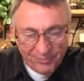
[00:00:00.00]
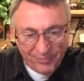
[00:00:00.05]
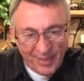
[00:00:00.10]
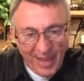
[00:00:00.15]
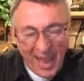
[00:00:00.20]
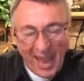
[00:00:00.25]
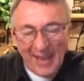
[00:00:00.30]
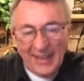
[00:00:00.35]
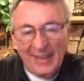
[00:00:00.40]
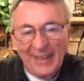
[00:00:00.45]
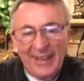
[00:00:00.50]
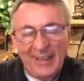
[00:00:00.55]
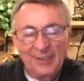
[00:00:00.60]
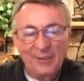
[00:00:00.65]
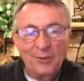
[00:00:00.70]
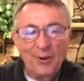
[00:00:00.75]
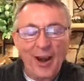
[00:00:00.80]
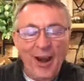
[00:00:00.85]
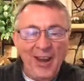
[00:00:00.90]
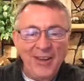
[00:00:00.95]
how do you get in
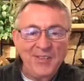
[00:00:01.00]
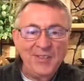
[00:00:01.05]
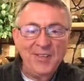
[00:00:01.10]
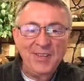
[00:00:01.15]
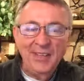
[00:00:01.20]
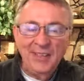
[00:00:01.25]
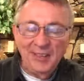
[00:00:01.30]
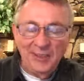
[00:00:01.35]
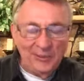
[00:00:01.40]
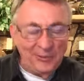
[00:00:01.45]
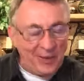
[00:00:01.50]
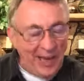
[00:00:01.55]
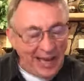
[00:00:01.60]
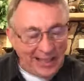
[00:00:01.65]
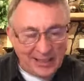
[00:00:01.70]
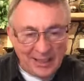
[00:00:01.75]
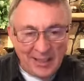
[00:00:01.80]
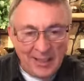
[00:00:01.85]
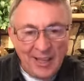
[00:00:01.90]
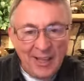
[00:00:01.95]
Christ? You got
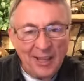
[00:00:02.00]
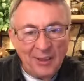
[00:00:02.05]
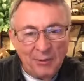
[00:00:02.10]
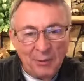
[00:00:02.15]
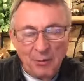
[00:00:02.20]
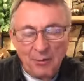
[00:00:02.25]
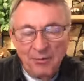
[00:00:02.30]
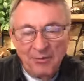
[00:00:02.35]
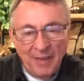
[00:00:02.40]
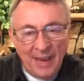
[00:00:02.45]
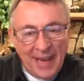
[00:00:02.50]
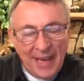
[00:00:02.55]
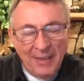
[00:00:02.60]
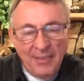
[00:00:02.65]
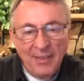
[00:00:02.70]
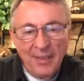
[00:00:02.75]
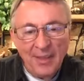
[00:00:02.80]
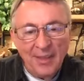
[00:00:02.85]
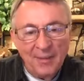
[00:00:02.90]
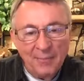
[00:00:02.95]
to through faith,
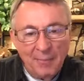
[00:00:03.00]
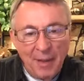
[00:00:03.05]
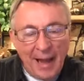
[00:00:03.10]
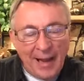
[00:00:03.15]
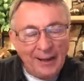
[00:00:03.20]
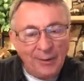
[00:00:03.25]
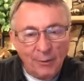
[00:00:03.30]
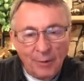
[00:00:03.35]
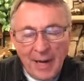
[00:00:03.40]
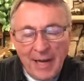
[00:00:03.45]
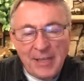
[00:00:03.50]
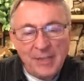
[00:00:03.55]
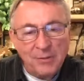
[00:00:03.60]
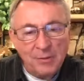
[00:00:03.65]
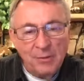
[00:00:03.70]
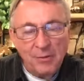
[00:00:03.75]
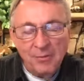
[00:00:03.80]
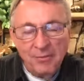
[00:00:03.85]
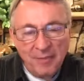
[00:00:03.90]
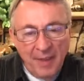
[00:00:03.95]
by grace
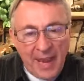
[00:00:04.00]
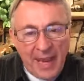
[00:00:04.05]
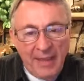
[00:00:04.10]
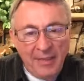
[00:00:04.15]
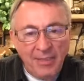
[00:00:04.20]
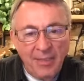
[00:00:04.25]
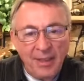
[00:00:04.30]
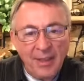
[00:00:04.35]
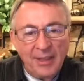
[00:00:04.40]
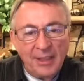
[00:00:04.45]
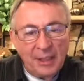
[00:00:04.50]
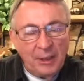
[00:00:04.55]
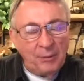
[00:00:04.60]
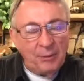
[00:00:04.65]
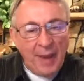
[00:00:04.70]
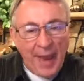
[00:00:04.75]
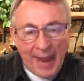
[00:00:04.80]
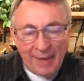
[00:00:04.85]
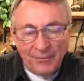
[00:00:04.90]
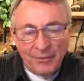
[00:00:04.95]
through faith. You
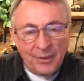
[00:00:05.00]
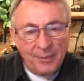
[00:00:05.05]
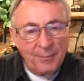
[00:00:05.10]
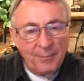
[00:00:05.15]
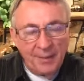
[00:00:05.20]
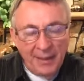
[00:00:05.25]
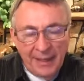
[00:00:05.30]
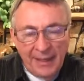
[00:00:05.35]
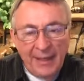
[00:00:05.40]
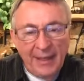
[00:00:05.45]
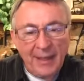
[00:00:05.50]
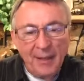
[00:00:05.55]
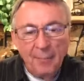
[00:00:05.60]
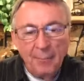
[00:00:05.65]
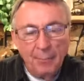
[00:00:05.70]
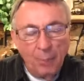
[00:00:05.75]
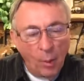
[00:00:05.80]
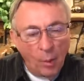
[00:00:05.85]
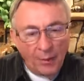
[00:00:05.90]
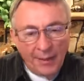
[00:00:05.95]
have to be
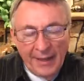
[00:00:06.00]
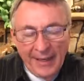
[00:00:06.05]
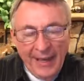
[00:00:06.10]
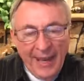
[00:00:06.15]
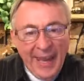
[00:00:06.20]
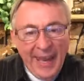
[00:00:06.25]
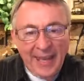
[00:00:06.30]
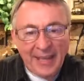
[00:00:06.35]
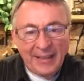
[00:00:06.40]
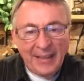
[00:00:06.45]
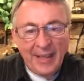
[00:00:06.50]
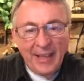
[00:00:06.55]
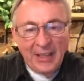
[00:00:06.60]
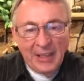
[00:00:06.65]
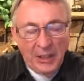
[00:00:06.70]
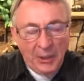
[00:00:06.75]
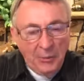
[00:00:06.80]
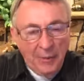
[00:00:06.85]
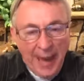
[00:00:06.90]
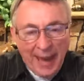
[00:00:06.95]
born again.
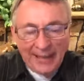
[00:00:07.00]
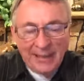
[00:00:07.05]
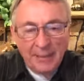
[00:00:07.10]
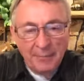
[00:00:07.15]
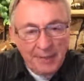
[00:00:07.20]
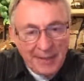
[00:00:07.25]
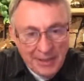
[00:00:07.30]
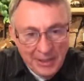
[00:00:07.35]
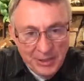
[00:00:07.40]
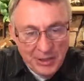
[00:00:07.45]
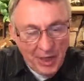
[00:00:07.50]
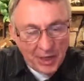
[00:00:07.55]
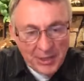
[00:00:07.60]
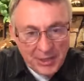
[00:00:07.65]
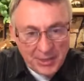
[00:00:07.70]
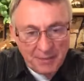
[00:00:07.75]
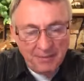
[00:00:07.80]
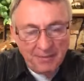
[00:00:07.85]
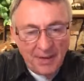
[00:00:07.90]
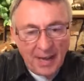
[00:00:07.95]
You have to be
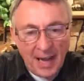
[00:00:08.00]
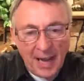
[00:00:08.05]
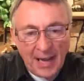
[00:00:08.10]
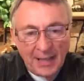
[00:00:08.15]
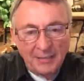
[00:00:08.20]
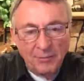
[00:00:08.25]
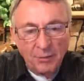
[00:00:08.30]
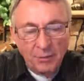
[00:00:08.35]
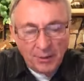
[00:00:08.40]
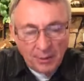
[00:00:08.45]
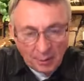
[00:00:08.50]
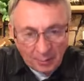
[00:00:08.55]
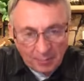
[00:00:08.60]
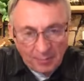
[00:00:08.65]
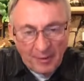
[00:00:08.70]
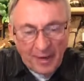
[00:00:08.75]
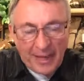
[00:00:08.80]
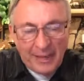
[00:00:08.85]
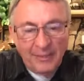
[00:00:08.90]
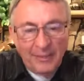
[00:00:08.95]
justified through your
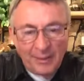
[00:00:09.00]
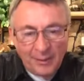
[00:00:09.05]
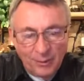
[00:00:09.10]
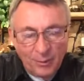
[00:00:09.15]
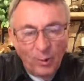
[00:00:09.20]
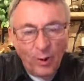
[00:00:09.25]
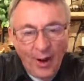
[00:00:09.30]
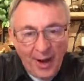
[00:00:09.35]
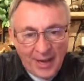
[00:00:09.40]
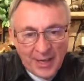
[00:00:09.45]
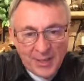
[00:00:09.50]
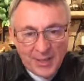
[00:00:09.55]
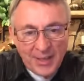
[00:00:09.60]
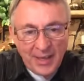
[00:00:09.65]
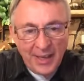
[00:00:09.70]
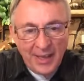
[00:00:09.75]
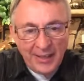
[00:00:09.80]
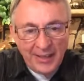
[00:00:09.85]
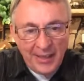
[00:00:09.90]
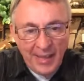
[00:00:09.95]
faith in Christ.
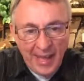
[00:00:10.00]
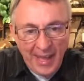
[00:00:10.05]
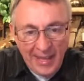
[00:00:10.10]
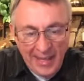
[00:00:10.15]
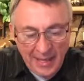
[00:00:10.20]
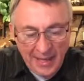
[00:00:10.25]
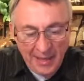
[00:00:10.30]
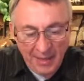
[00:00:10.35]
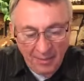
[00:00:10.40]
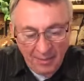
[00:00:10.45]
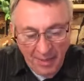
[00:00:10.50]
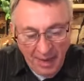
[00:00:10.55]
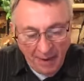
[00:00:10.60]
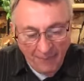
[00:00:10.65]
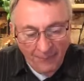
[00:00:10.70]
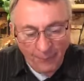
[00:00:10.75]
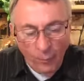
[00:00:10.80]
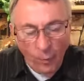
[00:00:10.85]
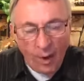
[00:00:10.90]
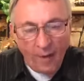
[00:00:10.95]
Okay?
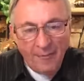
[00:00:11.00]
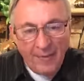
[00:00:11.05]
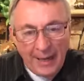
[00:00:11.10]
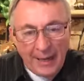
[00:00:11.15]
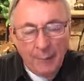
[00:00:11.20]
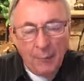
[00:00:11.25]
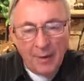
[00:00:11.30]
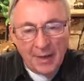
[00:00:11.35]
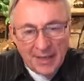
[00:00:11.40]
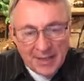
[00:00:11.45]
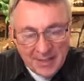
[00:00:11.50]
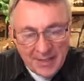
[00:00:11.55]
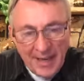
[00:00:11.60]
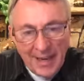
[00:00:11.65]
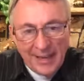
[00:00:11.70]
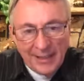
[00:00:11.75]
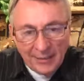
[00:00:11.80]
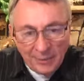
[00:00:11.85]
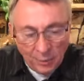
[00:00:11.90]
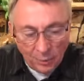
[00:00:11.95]
Therefore, if anyone is
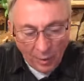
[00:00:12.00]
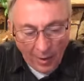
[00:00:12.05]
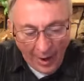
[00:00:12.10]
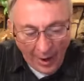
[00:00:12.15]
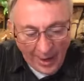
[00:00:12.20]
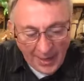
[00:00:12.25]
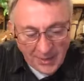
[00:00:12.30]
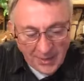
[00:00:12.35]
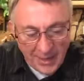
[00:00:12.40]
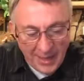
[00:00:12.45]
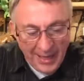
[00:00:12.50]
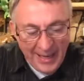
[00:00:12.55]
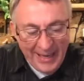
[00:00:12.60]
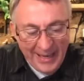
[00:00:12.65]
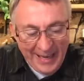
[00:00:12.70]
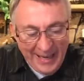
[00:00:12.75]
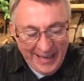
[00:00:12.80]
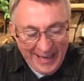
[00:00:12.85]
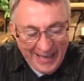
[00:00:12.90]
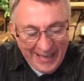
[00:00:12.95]
in Christ,
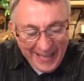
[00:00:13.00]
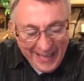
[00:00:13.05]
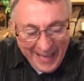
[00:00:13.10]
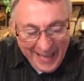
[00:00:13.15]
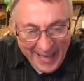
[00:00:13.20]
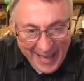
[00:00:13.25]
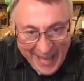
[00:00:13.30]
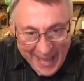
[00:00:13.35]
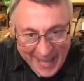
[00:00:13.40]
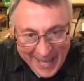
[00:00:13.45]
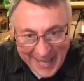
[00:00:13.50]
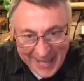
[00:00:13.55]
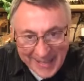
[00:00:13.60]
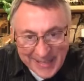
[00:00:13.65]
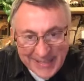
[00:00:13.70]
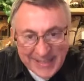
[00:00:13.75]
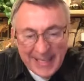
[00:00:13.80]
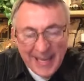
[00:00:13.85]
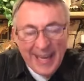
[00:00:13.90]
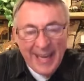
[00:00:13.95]
he
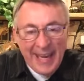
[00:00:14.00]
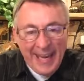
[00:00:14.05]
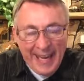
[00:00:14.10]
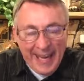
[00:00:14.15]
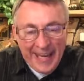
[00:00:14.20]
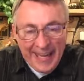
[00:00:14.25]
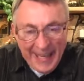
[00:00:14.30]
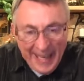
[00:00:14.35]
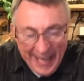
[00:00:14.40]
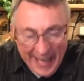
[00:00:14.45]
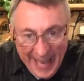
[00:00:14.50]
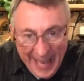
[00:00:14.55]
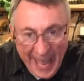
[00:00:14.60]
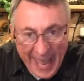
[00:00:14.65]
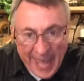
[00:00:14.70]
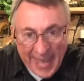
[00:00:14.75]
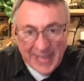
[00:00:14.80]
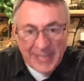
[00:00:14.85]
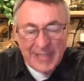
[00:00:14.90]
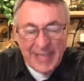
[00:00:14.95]
is, he
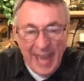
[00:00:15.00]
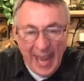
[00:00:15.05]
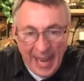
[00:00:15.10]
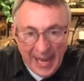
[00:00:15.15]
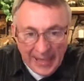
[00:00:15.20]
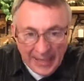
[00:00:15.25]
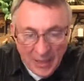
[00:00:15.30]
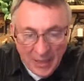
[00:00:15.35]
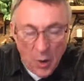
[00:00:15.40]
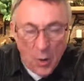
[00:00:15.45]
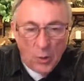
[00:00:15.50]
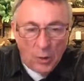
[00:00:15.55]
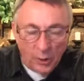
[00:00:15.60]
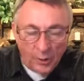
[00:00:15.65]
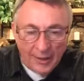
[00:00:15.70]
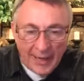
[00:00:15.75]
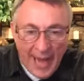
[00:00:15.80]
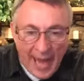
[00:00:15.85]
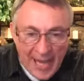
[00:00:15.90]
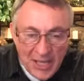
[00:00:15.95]
is a new
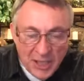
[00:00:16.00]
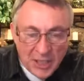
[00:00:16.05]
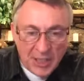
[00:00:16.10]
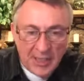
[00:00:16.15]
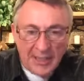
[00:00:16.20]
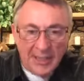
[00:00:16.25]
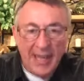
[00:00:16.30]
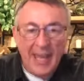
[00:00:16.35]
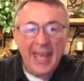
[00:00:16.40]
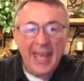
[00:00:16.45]
creation.